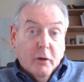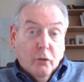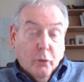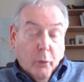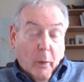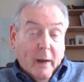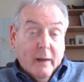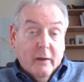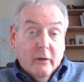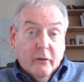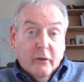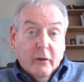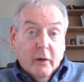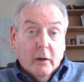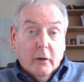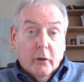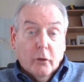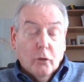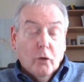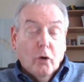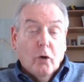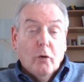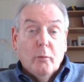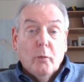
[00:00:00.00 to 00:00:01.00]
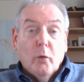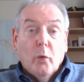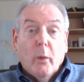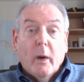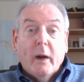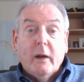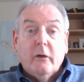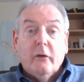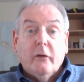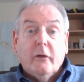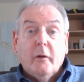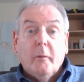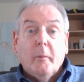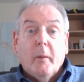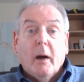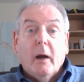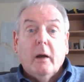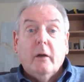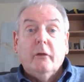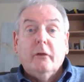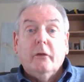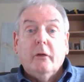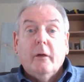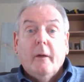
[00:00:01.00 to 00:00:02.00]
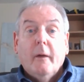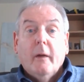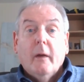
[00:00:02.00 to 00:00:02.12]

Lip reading: 20 at a normal Wednesday Mass,